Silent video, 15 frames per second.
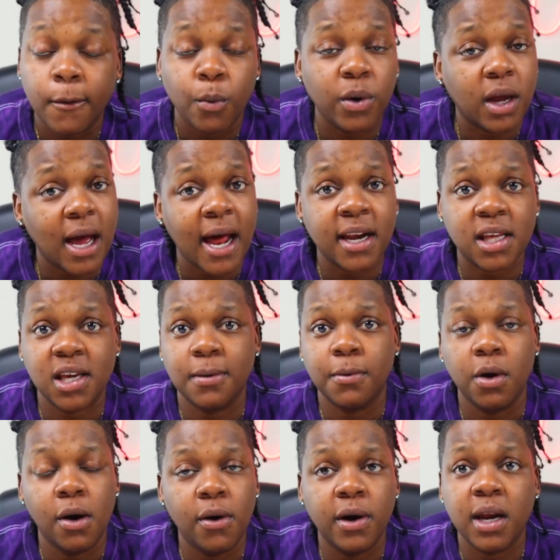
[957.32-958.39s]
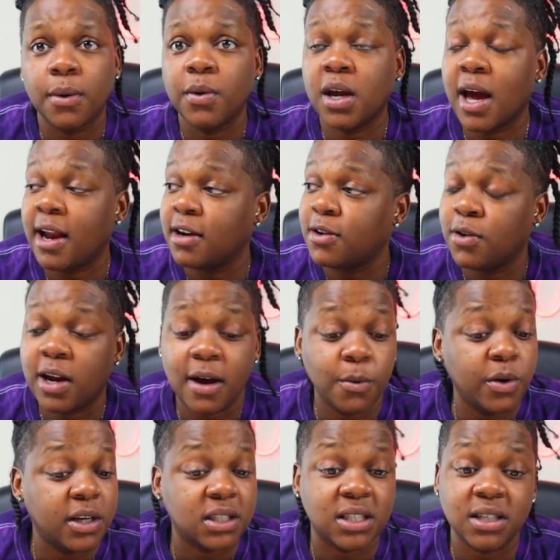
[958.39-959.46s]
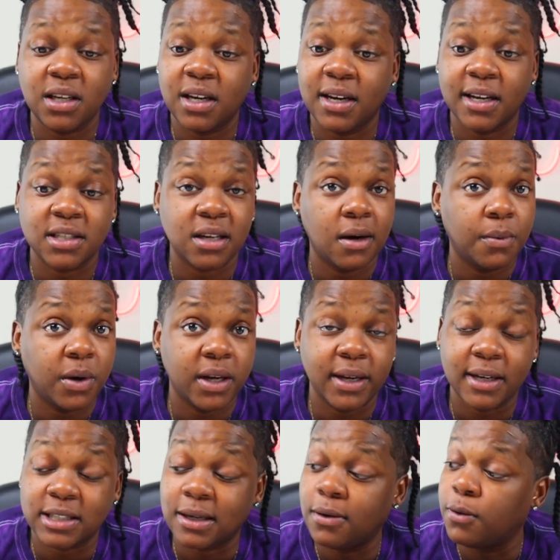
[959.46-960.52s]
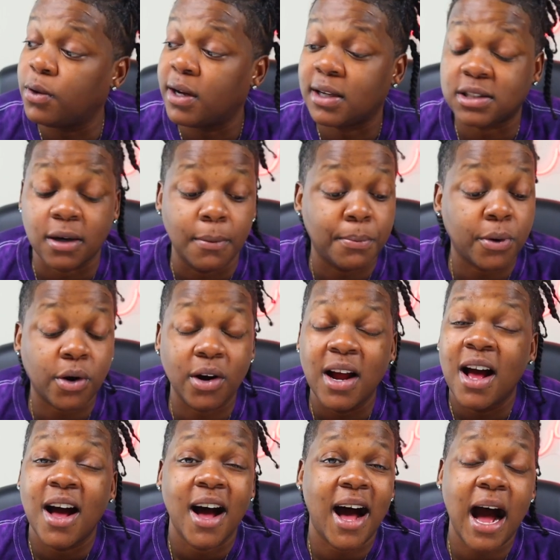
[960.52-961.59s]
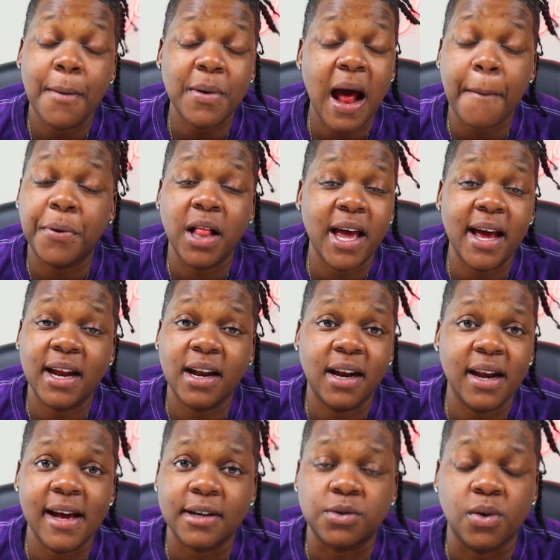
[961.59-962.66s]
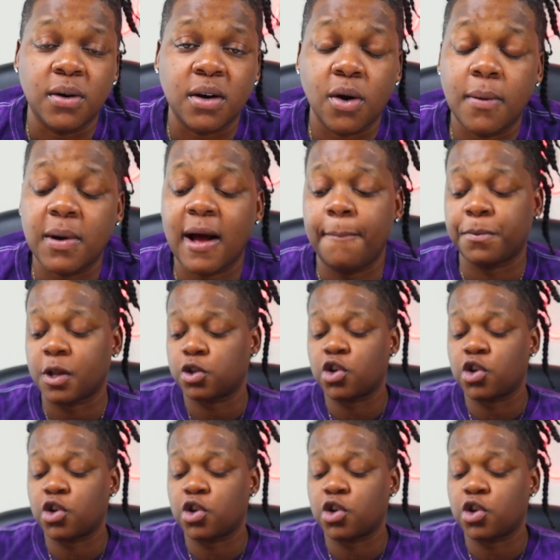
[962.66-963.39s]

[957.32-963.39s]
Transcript: we got to keep going and we got to do that once a year and that's on what that's on who that's on per i'm not planning the next one i'm not